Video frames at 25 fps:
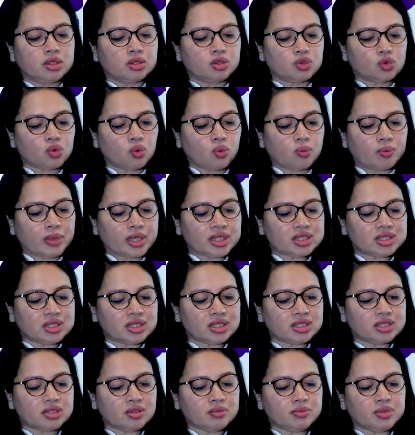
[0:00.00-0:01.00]
So
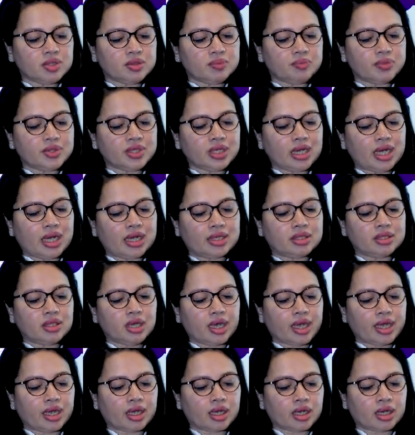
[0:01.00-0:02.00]
measuring the BP at the
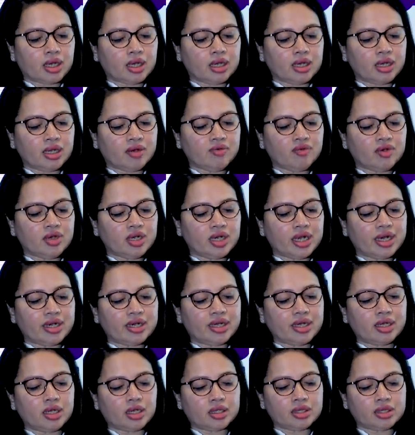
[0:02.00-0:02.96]
ankle level and